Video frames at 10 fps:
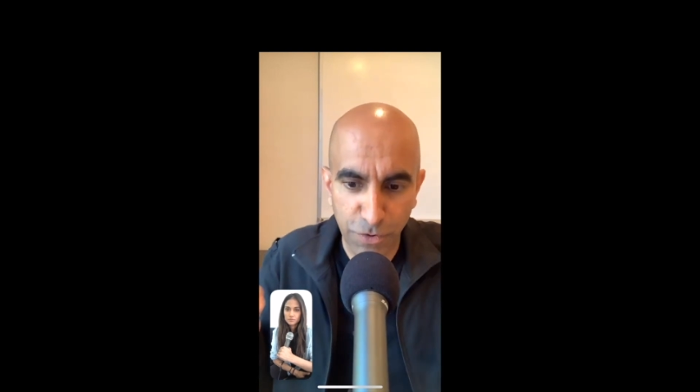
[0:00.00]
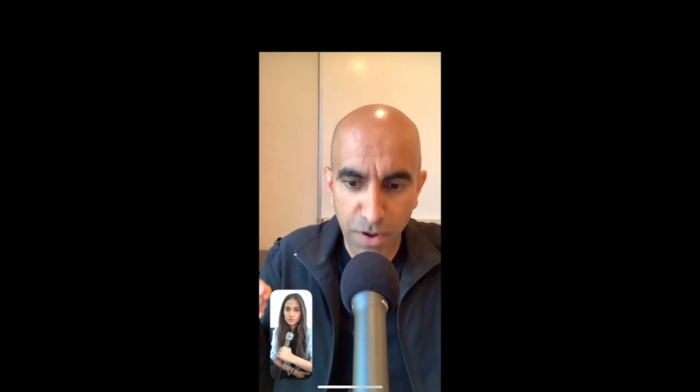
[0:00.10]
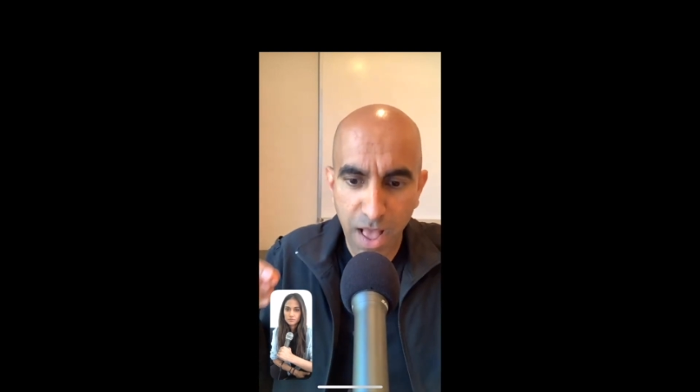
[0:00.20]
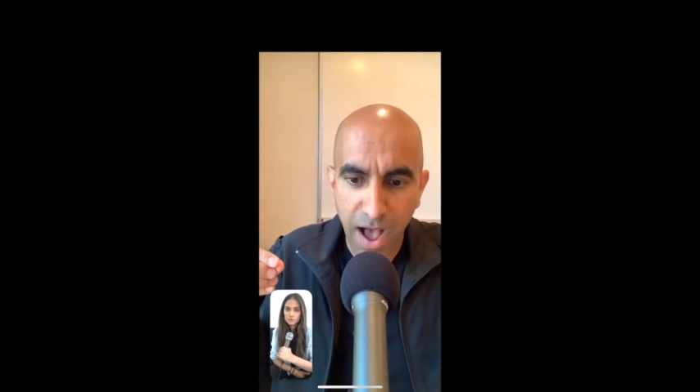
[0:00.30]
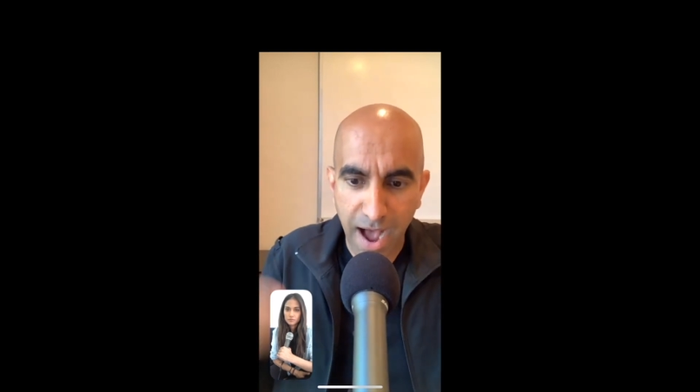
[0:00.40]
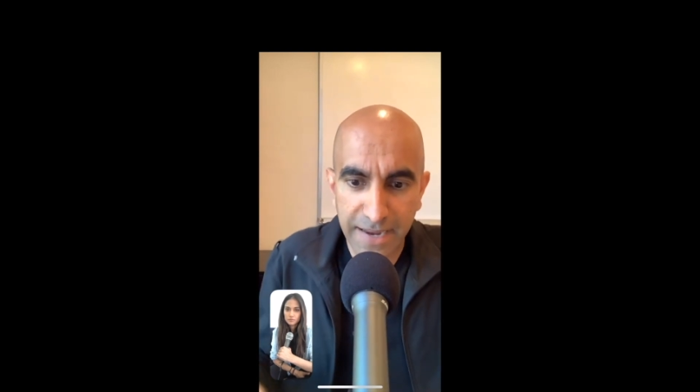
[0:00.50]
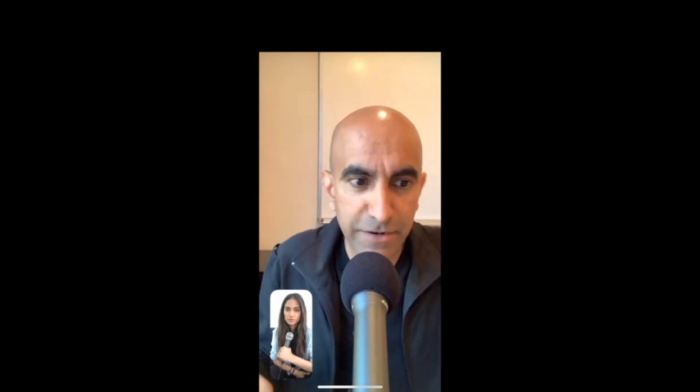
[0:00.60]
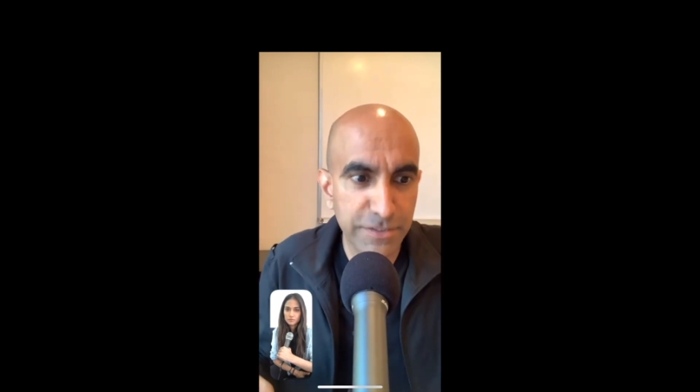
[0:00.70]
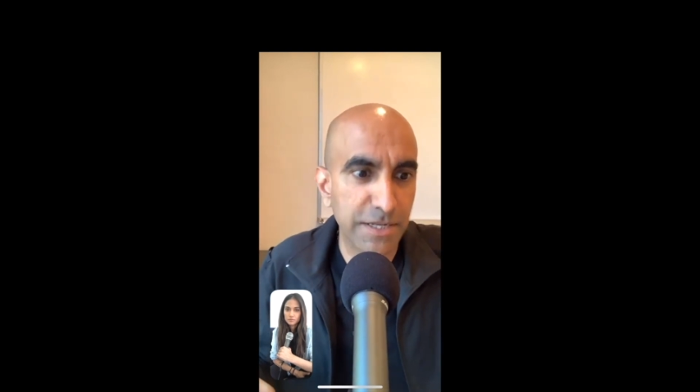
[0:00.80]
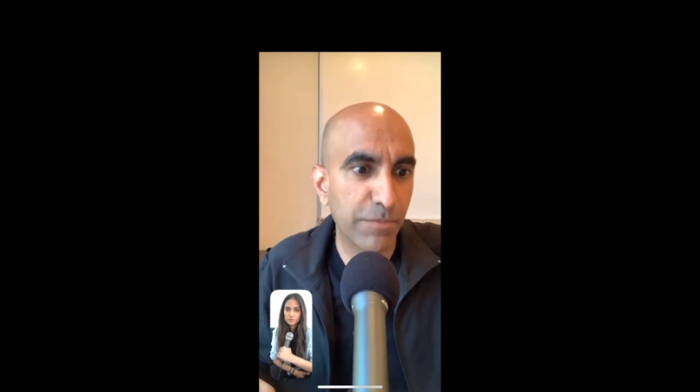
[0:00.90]
So
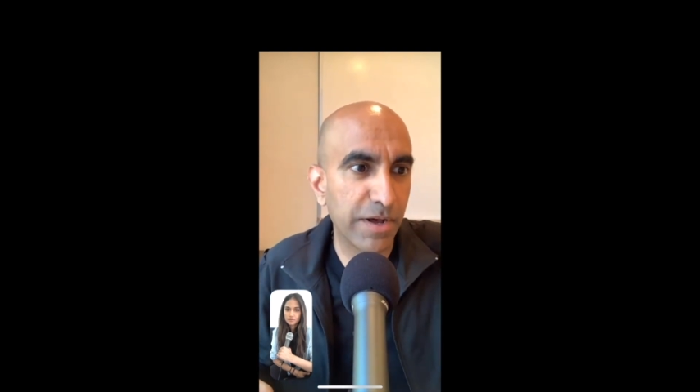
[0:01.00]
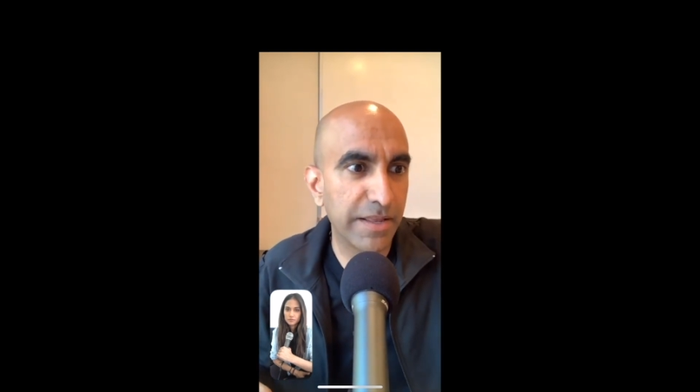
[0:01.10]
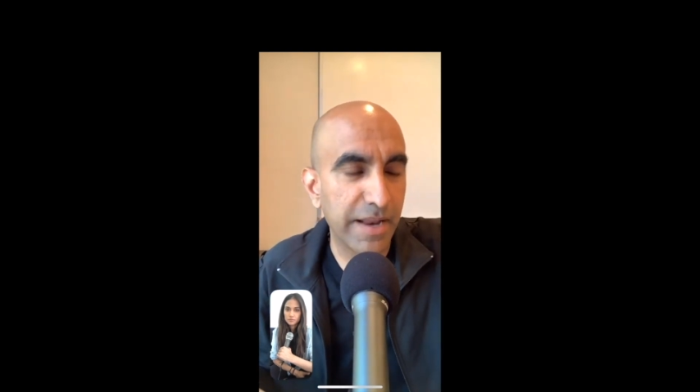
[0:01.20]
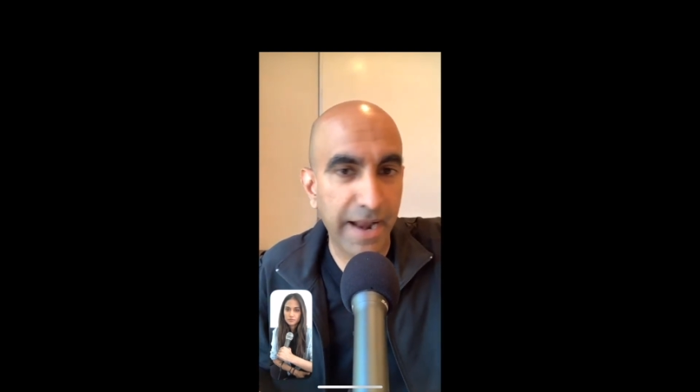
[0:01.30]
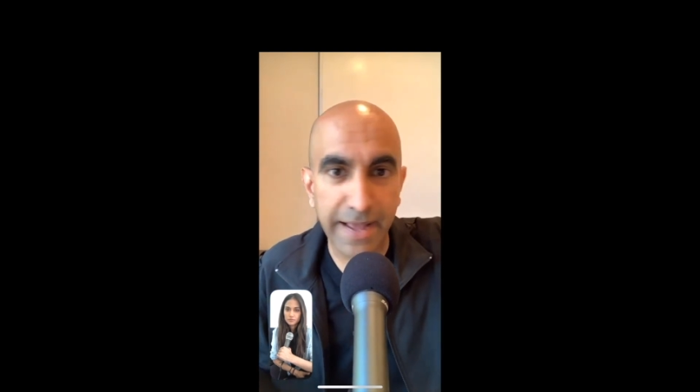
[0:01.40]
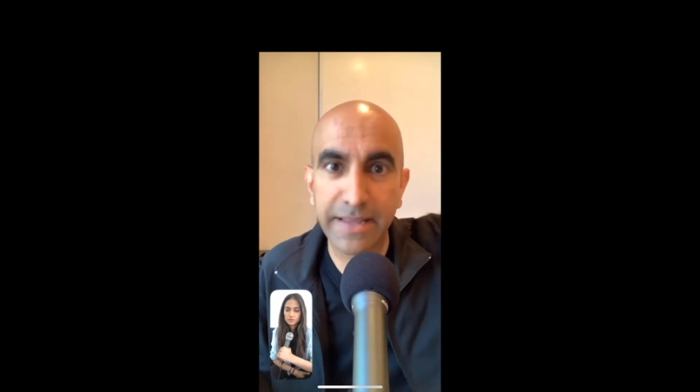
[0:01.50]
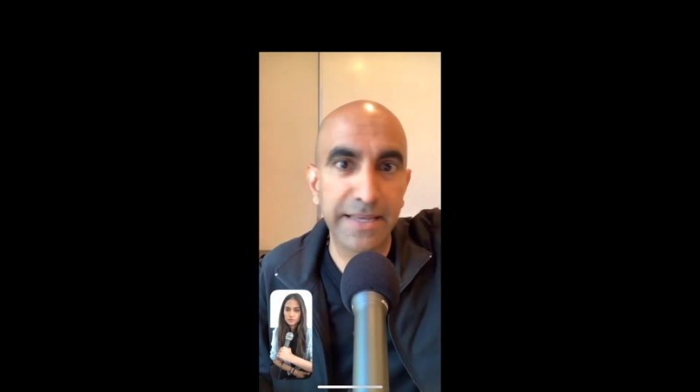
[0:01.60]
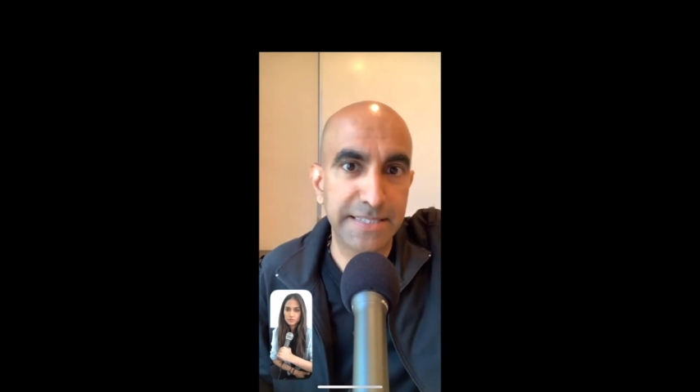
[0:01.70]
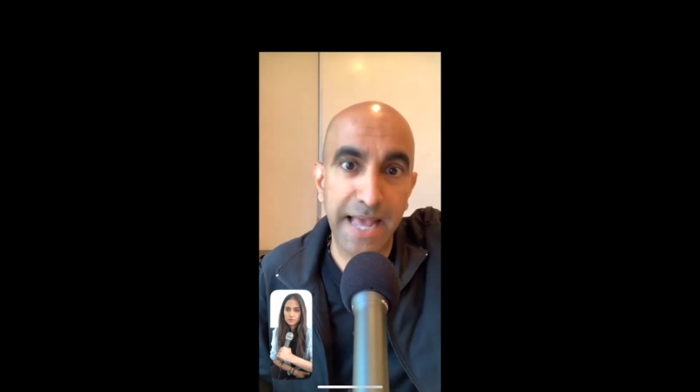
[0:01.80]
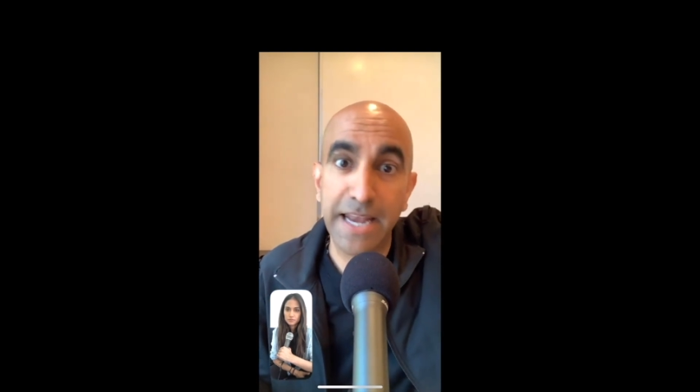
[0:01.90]
I know someone, and I
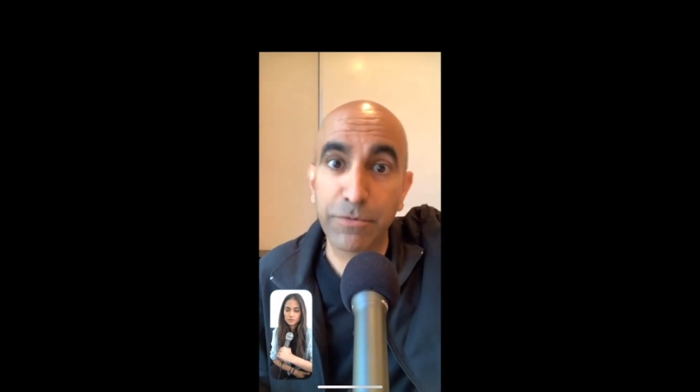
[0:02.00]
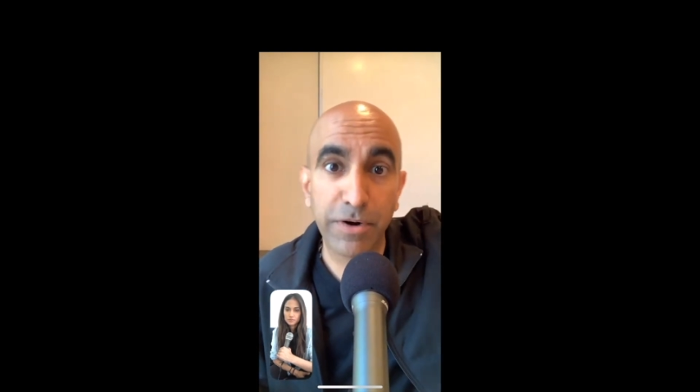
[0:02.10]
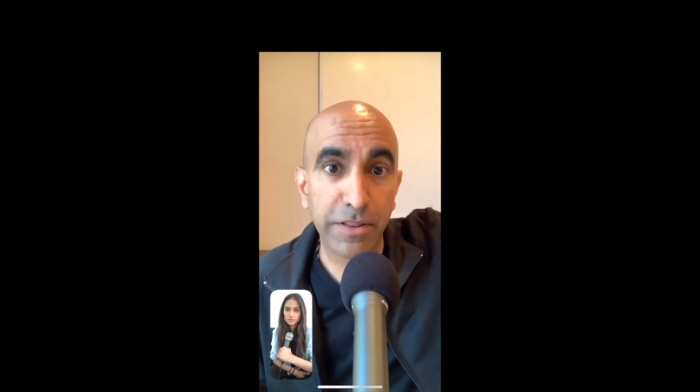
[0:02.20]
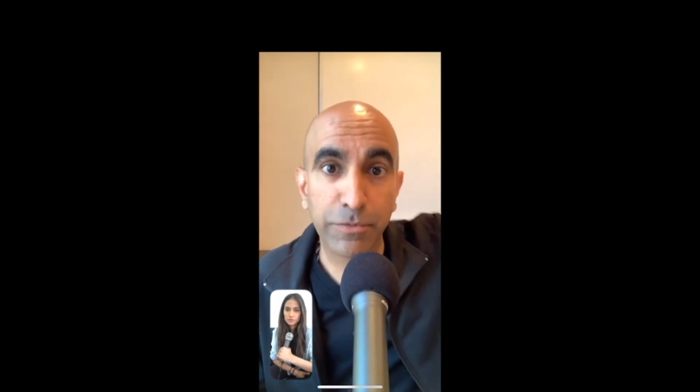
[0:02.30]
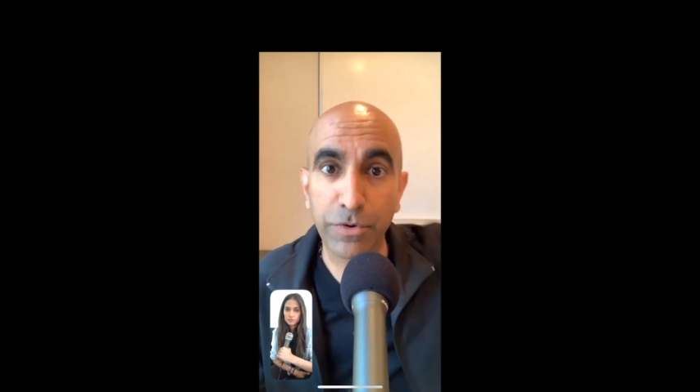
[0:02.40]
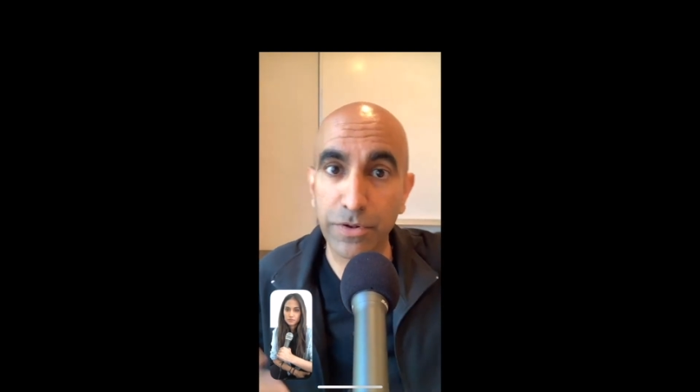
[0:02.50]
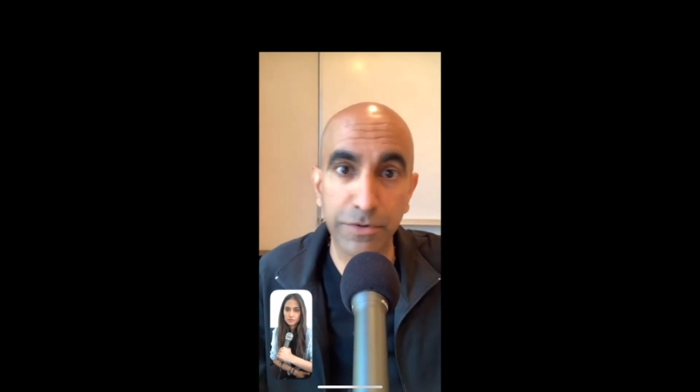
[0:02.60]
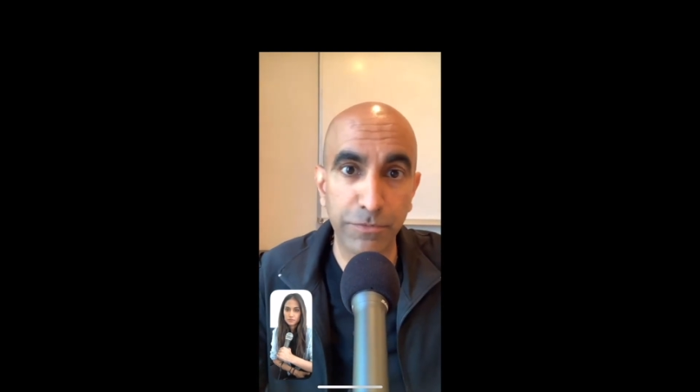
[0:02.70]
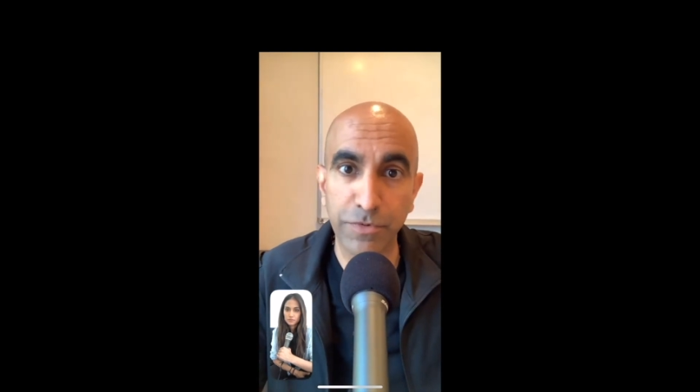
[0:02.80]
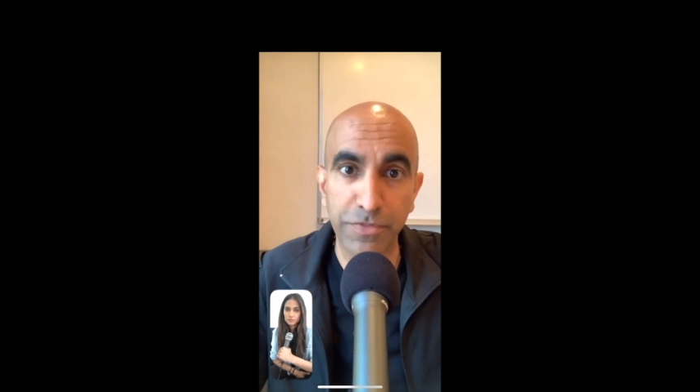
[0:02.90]
can get to anyone in the world